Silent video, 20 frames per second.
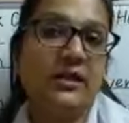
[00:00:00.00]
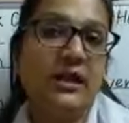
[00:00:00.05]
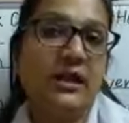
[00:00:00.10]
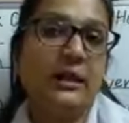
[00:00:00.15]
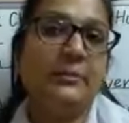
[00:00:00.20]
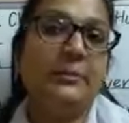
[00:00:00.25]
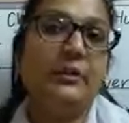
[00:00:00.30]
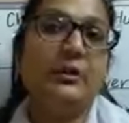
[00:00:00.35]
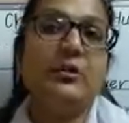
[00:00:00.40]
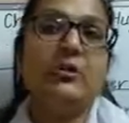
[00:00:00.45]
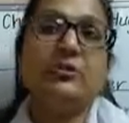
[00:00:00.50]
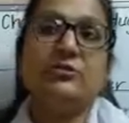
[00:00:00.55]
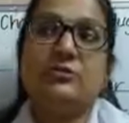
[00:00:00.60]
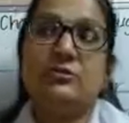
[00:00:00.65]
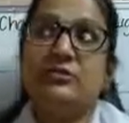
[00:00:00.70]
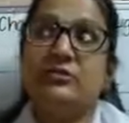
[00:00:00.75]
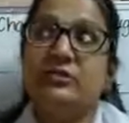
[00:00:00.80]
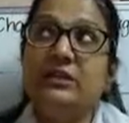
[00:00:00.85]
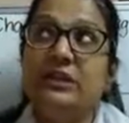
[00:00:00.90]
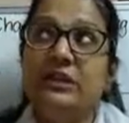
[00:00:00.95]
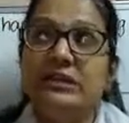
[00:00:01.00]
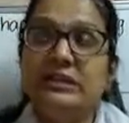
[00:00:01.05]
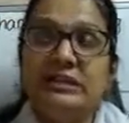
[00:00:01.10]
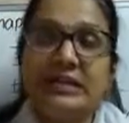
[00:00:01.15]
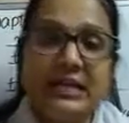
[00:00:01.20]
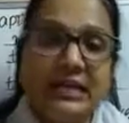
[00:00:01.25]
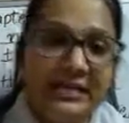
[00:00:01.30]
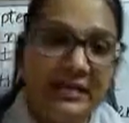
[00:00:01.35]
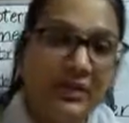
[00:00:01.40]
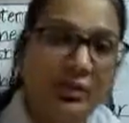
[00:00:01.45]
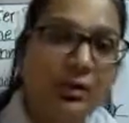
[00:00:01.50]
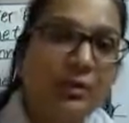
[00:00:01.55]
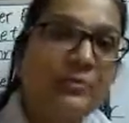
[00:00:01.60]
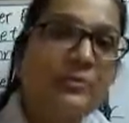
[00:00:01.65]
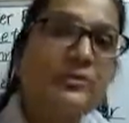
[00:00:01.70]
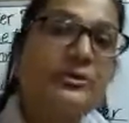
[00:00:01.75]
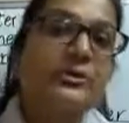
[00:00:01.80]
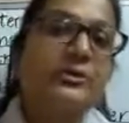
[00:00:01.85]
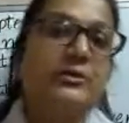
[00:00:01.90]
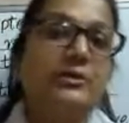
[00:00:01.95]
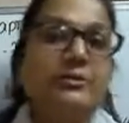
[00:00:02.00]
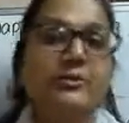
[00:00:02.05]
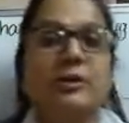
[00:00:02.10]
And because of these helicopters,